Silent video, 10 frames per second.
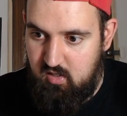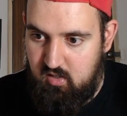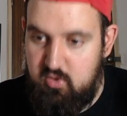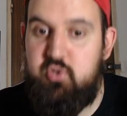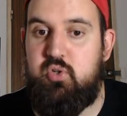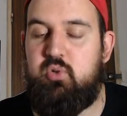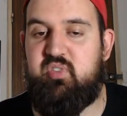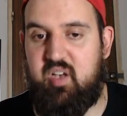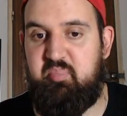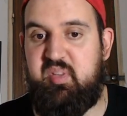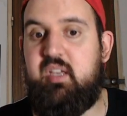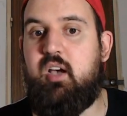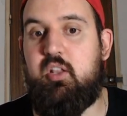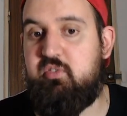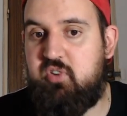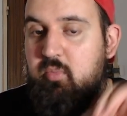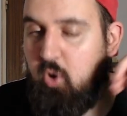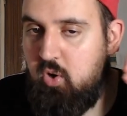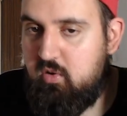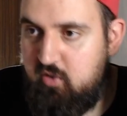news appear and from
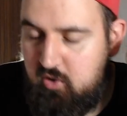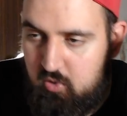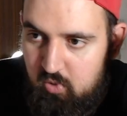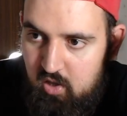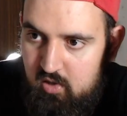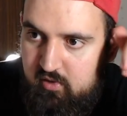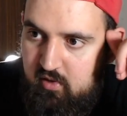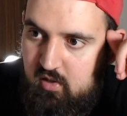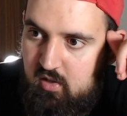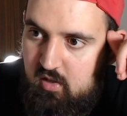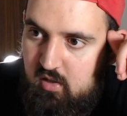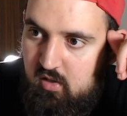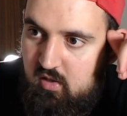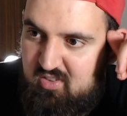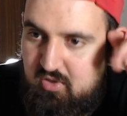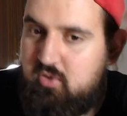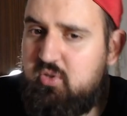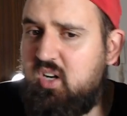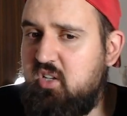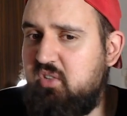all over the world so
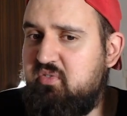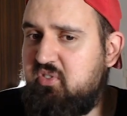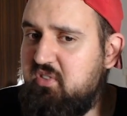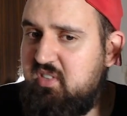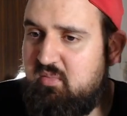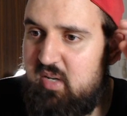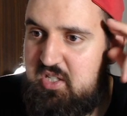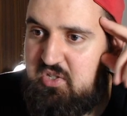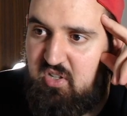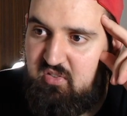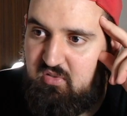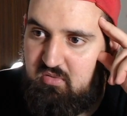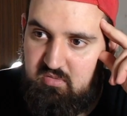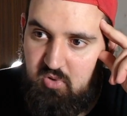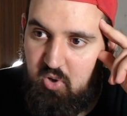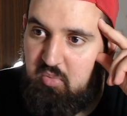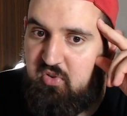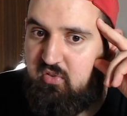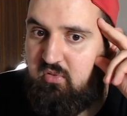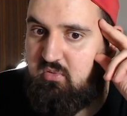you are confronted by just
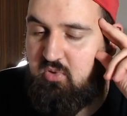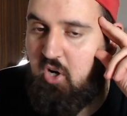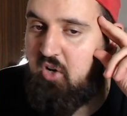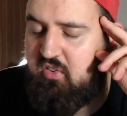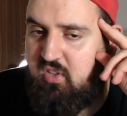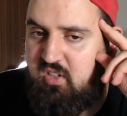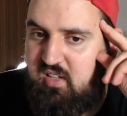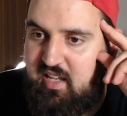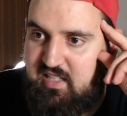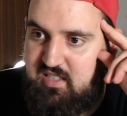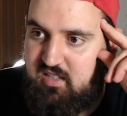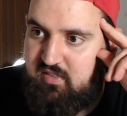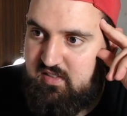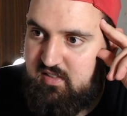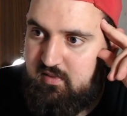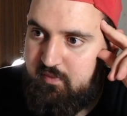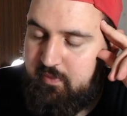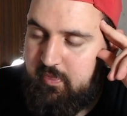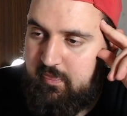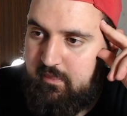almost constant negativity,
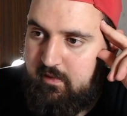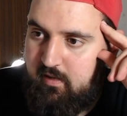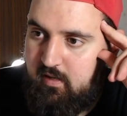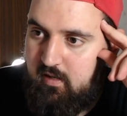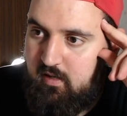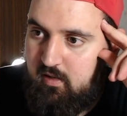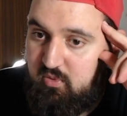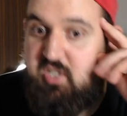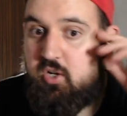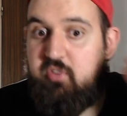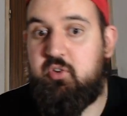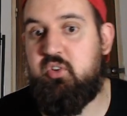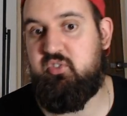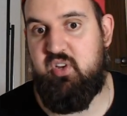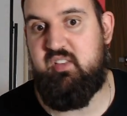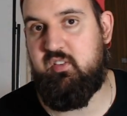which of course creates